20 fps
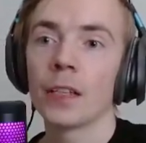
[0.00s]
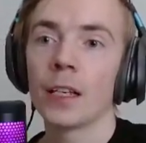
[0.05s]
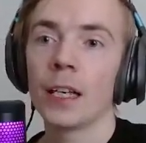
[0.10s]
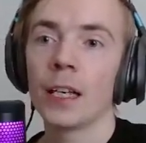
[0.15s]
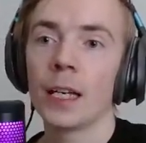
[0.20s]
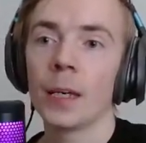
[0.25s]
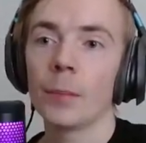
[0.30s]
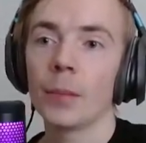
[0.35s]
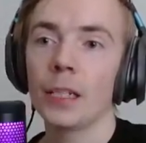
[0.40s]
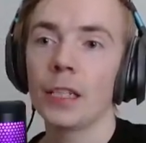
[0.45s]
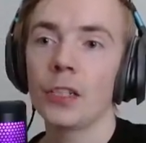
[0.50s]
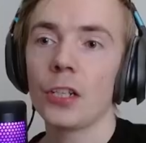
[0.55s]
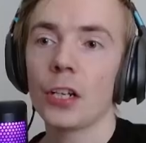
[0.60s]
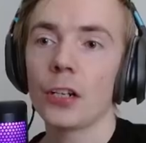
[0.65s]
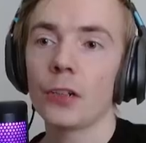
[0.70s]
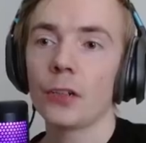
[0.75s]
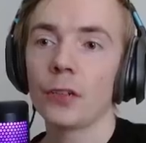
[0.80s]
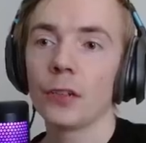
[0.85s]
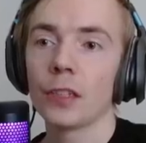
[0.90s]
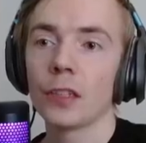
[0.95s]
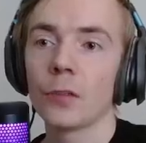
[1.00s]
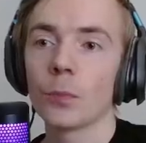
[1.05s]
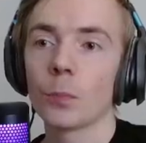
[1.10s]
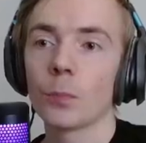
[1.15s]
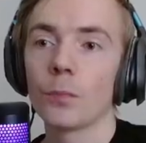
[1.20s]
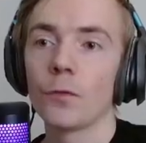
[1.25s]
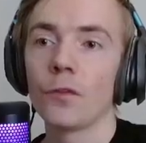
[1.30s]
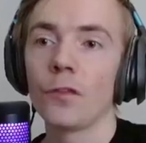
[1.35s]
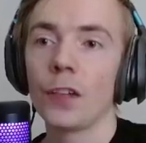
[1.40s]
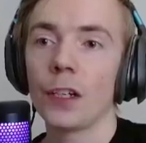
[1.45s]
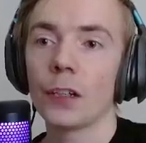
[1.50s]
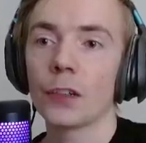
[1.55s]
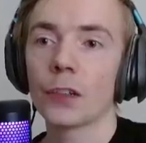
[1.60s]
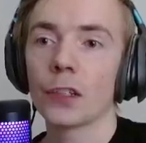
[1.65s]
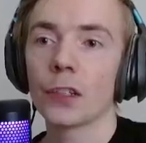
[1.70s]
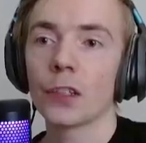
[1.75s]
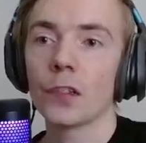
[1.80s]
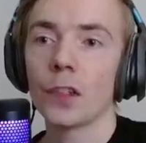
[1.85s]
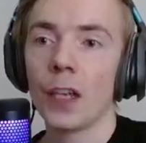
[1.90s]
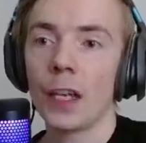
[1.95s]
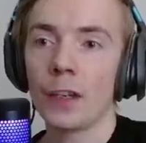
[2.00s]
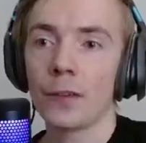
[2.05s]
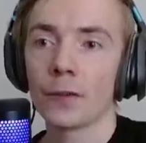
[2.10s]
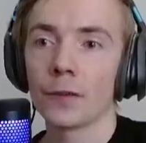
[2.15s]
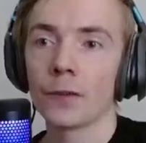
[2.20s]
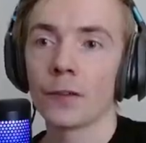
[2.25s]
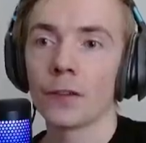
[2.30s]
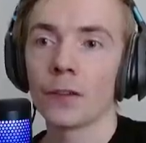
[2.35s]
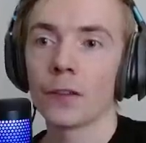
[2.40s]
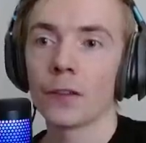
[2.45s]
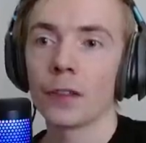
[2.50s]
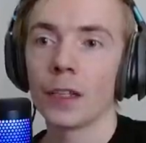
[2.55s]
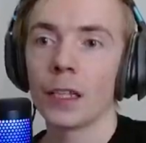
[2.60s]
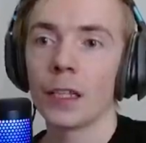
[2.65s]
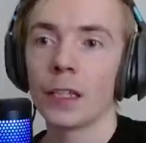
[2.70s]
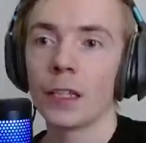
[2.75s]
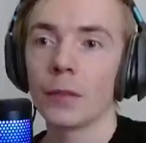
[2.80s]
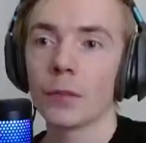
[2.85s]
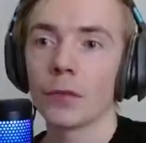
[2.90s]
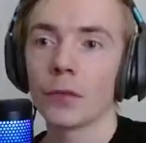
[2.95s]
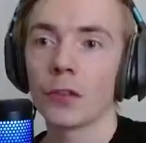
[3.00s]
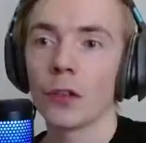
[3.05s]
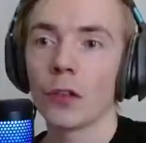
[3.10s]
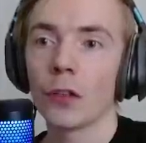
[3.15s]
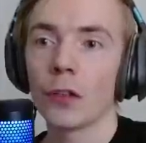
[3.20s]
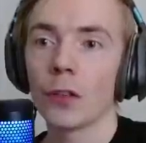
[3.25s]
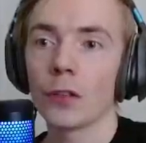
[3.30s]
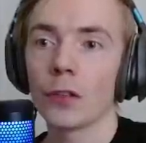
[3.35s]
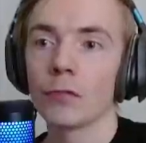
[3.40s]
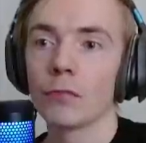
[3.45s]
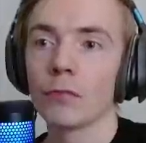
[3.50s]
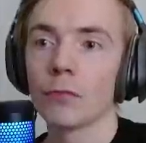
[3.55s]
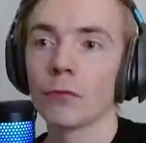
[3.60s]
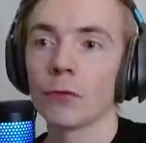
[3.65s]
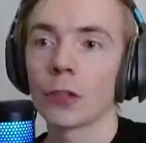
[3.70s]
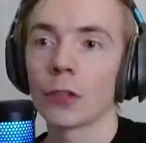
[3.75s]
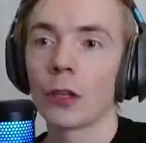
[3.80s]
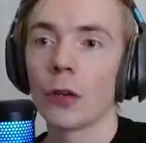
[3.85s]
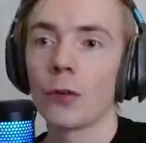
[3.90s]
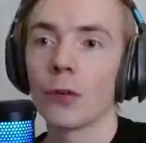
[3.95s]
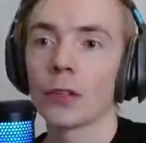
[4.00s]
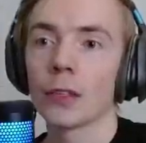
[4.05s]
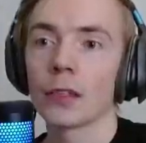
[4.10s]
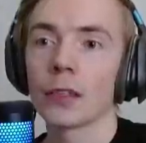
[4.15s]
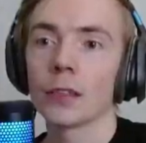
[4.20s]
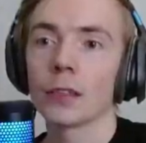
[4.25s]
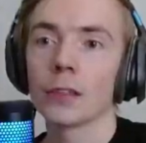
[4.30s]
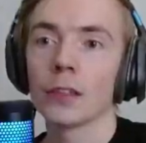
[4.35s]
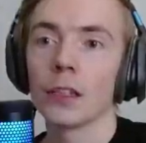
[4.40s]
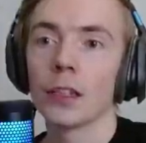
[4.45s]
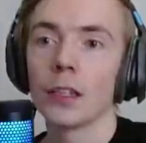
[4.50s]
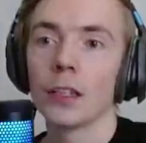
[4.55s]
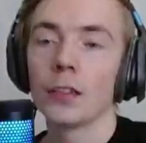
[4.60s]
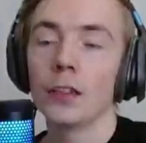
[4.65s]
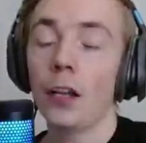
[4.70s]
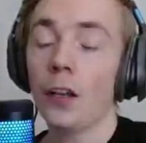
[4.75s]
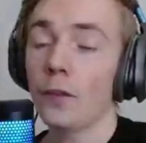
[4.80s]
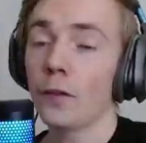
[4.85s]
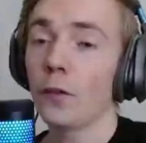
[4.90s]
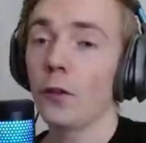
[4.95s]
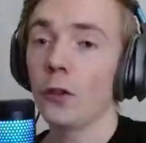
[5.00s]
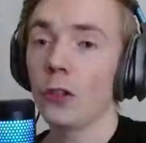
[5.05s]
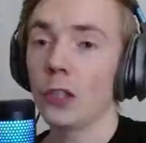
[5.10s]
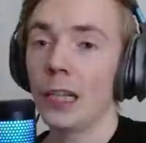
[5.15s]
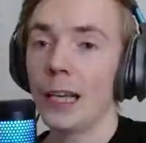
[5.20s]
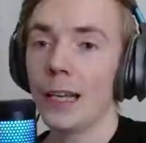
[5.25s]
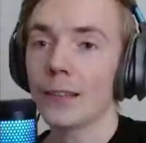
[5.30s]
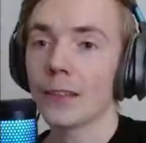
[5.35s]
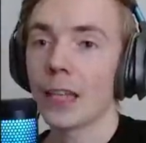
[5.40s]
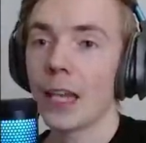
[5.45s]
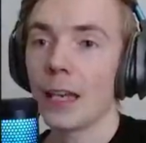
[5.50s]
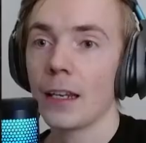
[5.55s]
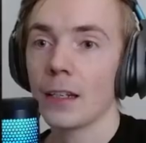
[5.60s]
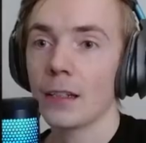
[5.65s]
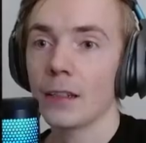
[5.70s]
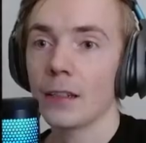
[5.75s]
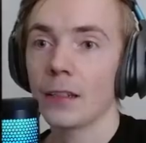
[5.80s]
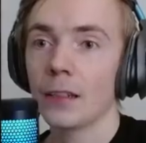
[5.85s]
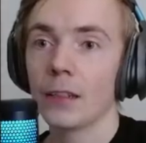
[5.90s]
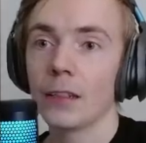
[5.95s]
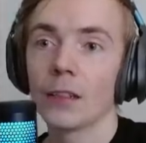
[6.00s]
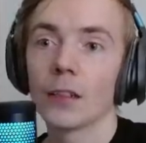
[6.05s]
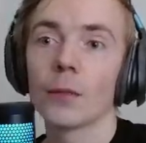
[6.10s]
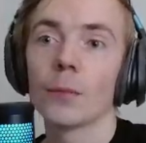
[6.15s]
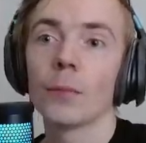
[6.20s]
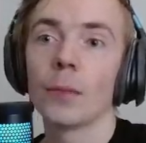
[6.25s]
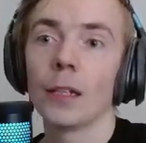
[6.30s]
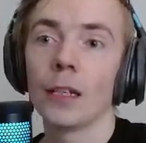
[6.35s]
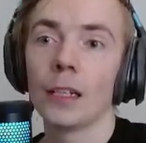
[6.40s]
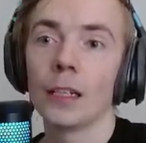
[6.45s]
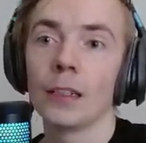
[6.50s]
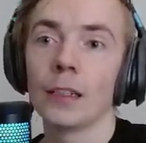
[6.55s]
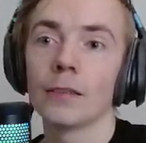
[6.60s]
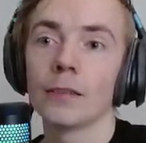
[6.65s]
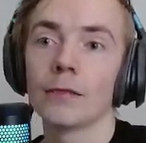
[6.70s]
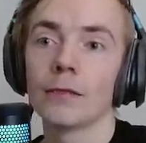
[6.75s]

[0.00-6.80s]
But in general, it's very safe. So we're going not full glass cannon, but